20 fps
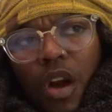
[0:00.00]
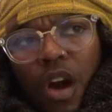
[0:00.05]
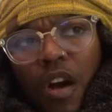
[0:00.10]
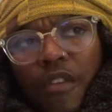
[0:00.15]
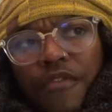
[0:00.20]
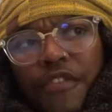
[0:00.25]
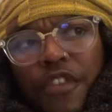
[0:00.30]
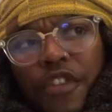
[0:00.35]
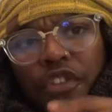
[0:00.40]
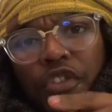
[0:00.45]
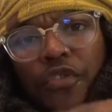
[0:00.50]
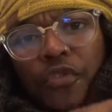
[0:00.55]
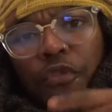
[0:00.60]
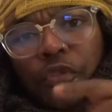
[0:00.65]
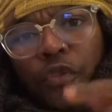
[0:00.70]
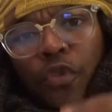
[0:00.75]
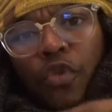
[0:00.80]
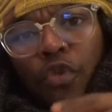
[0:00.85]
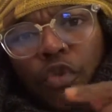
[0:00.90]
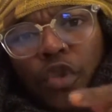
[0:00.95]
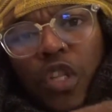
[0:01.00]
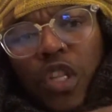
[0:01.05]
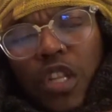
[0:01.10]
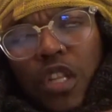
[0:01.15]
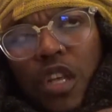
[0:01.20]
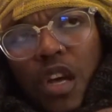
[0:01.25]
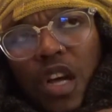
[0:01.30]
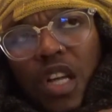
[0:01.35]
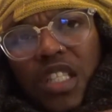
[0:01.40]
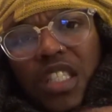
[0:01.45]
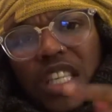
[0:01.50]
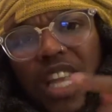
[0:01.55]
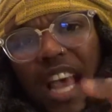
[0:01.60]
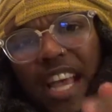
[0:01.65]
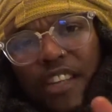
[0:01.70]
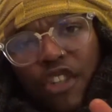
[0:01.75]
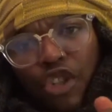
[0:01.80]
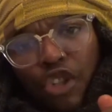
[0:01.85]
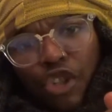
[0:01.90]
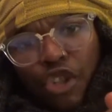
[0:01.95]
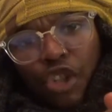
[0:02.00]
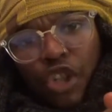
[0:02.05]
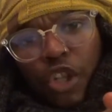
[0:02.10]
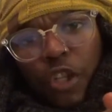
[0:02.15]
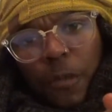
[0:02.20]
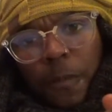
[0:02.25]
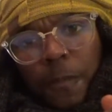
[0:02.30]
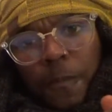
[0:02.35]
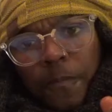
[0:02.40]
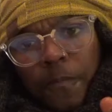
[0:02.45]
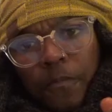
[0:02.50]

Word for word: of this fruit, the texture.